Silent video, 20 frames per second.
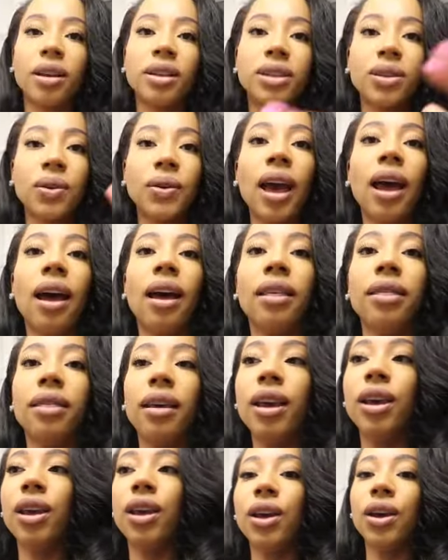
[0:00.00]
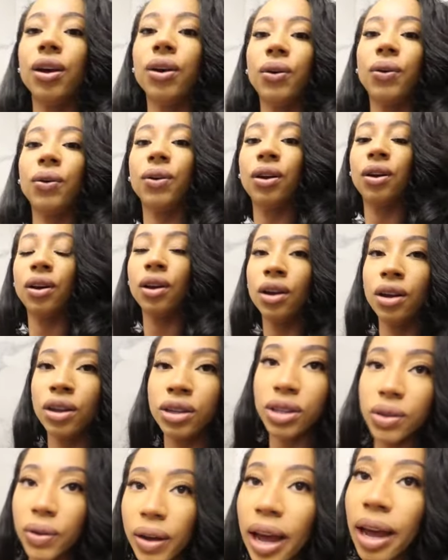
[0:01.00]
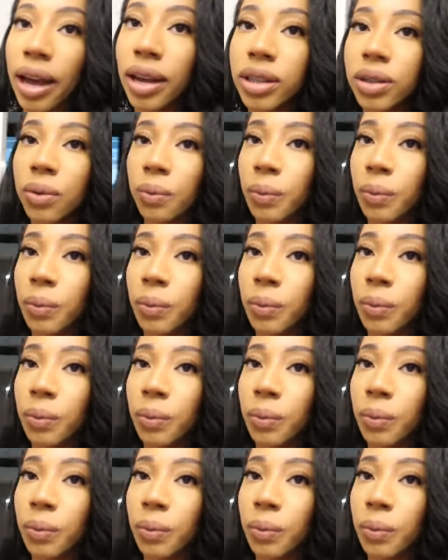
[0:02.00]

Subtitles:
So yeah, thank you. So guys,